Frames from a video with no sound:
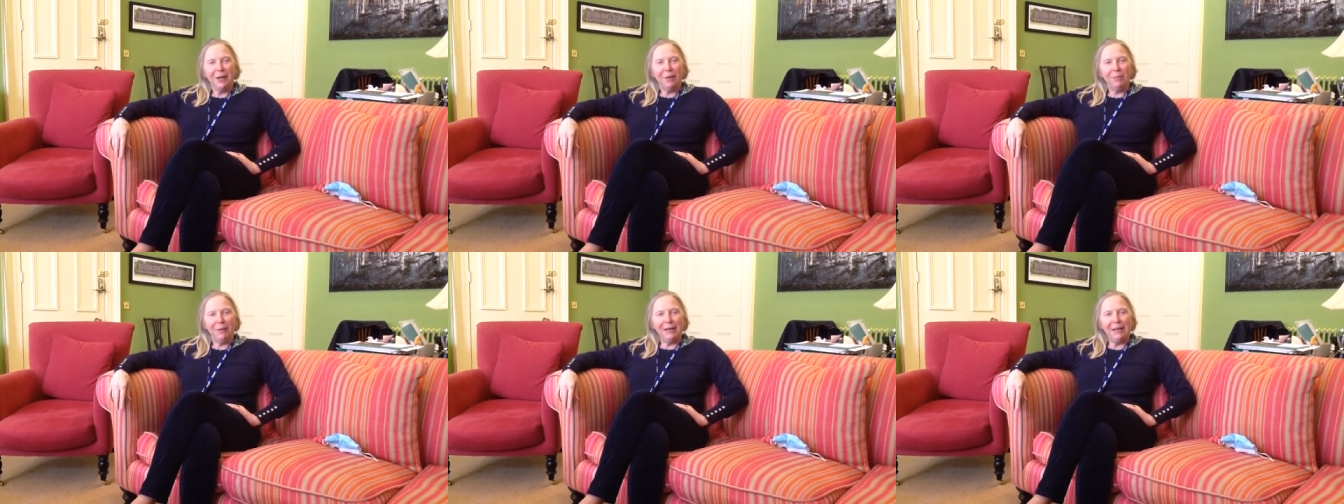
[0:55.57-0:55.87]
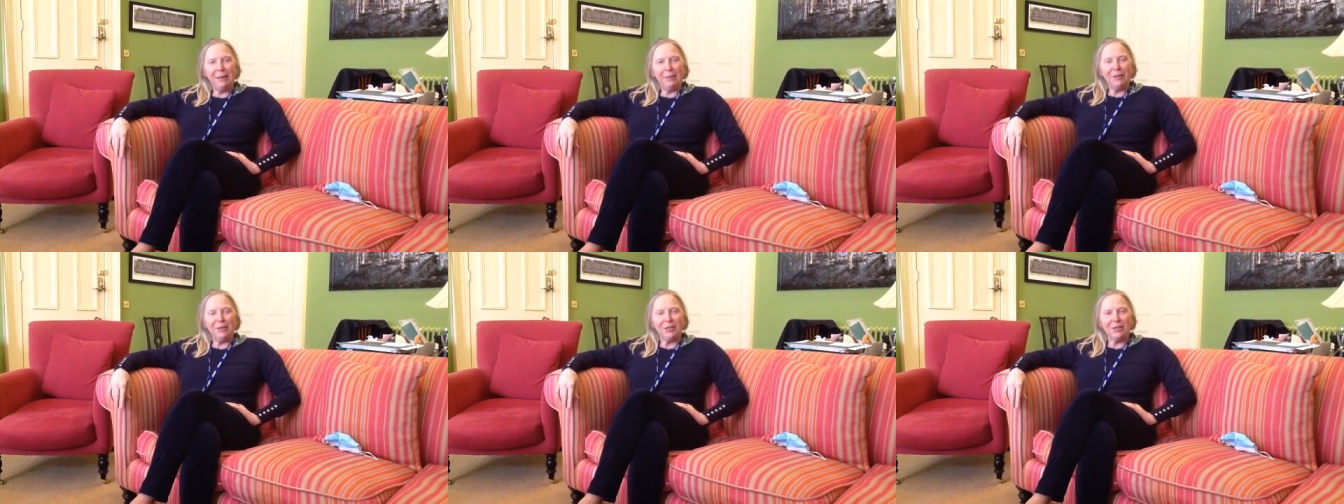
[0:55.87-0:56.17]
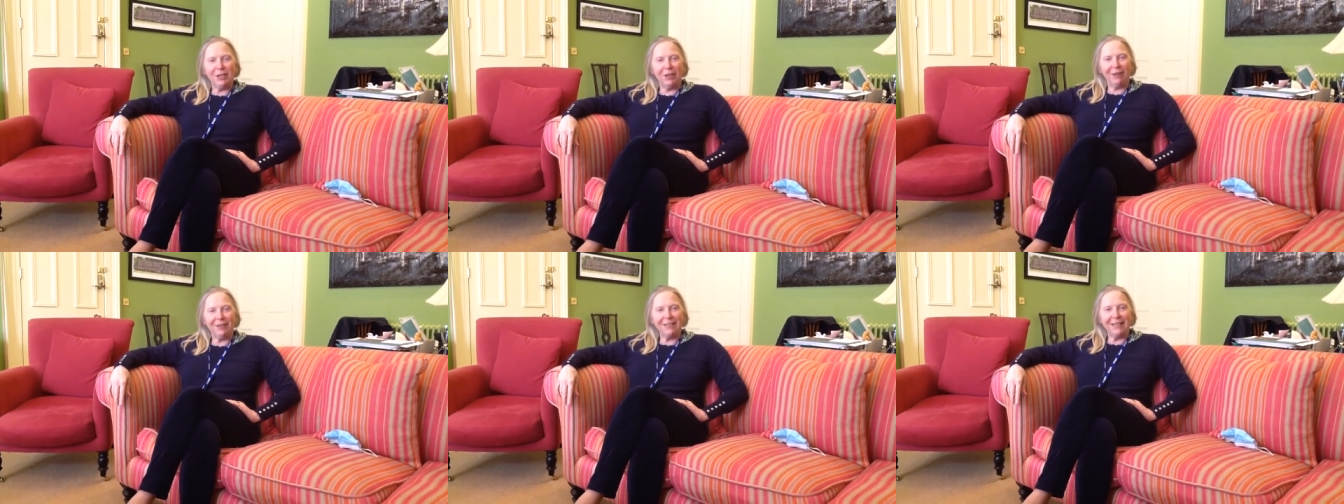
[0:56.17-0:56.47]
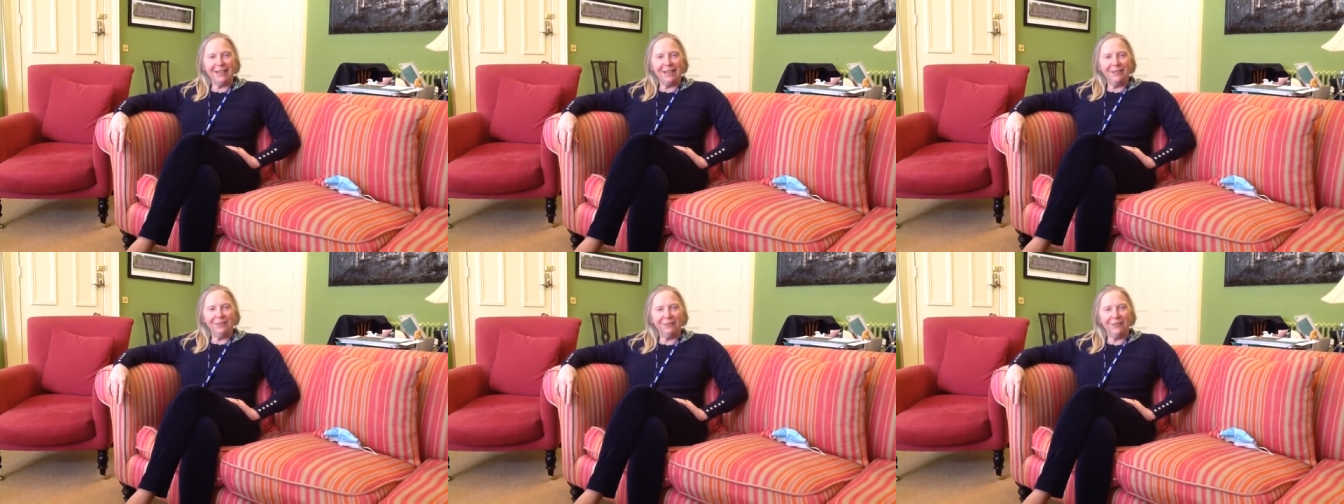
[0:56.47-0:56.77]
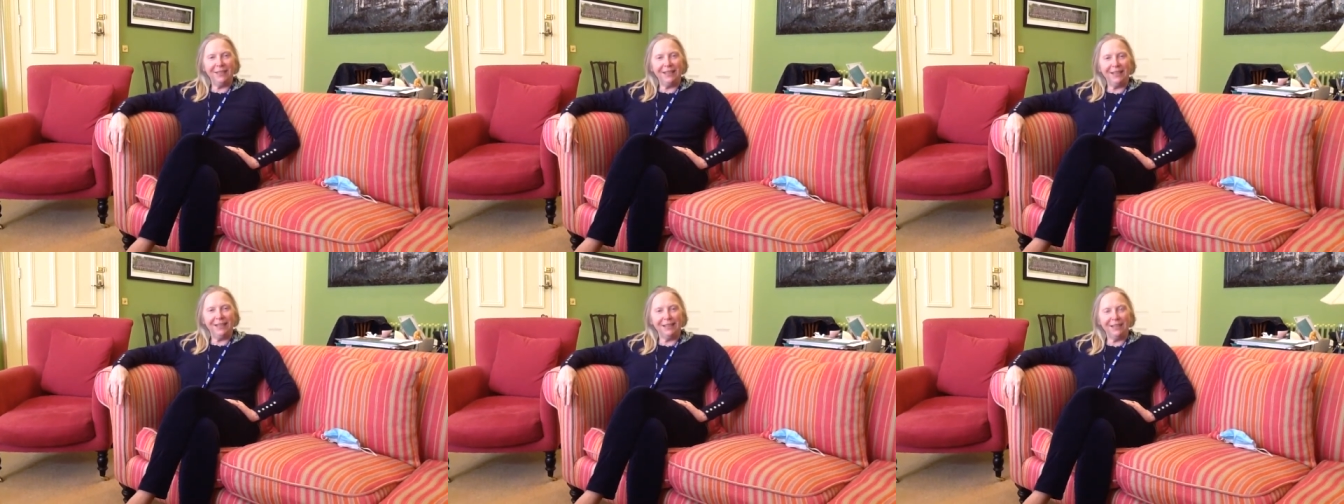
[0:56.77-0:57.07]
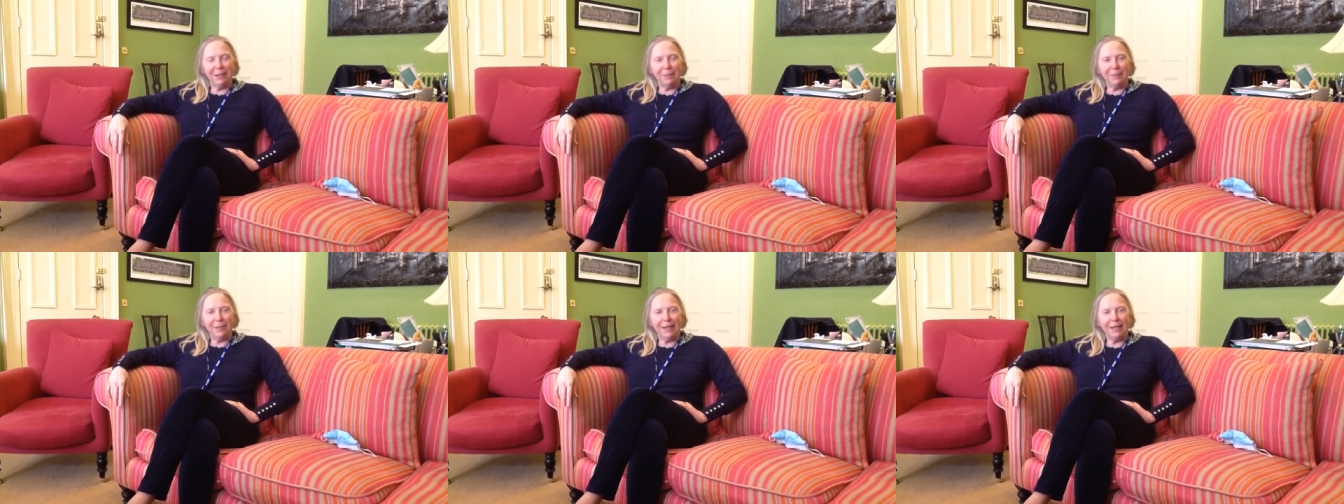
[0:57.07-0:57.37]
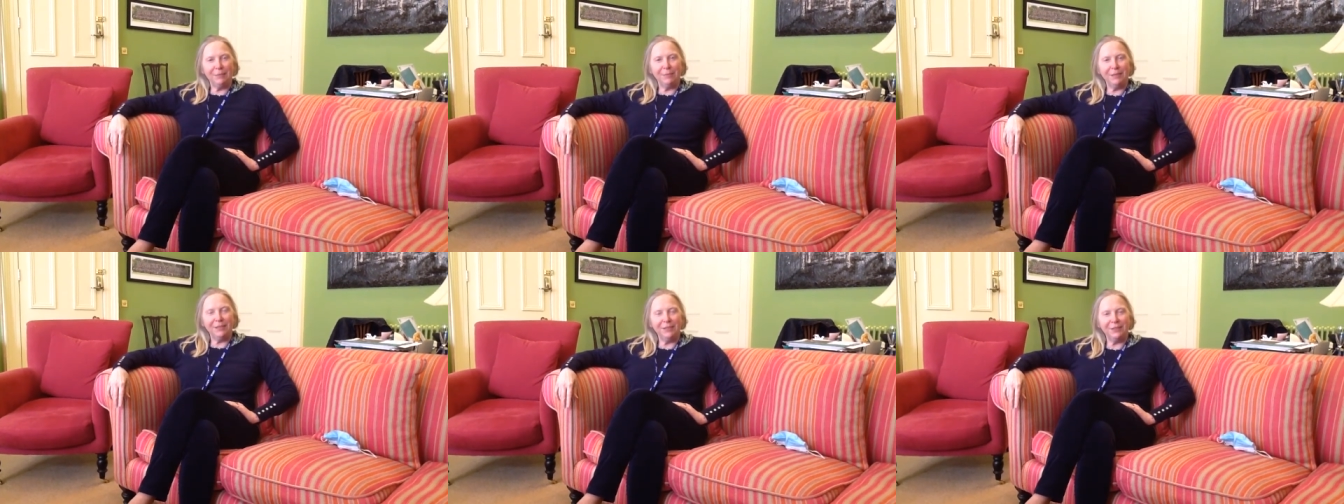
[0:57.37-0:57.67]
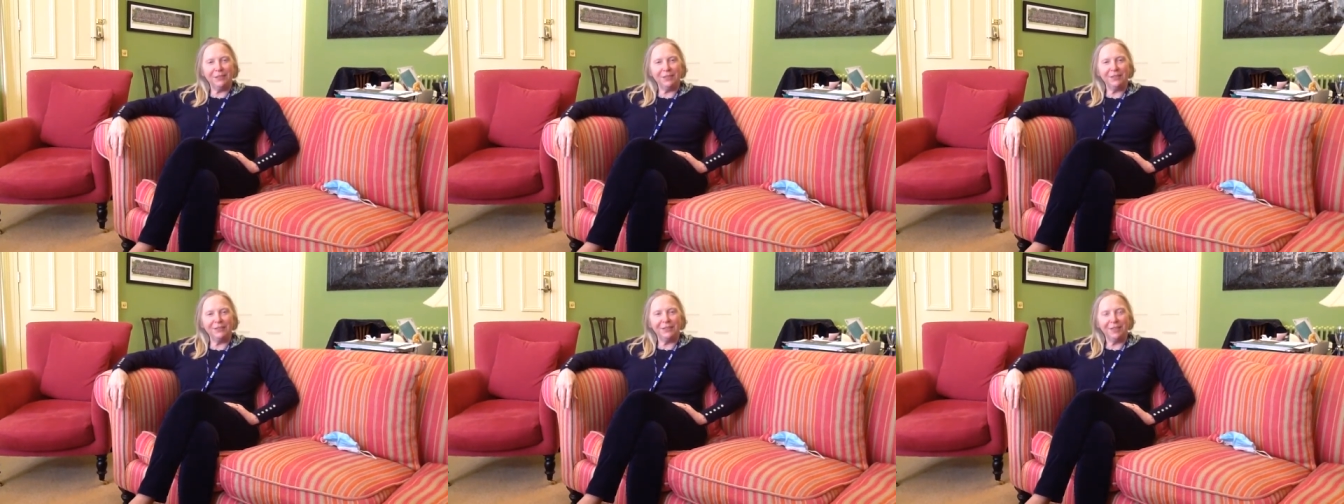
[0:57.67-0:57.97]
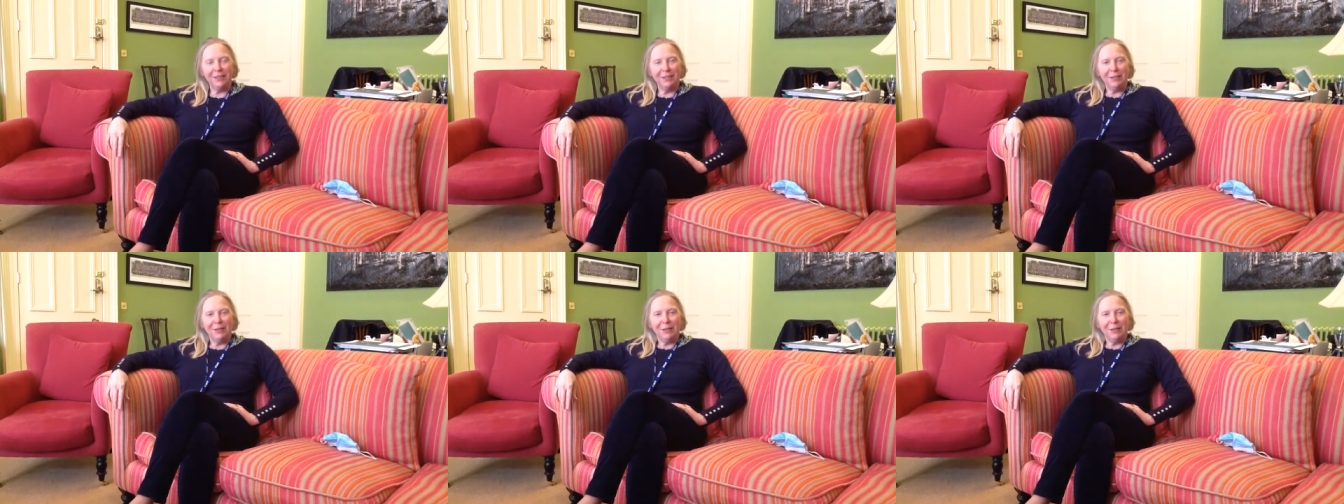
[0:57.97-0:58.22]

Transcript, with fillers: My name is Charlotte Avery and I'm the headmistress,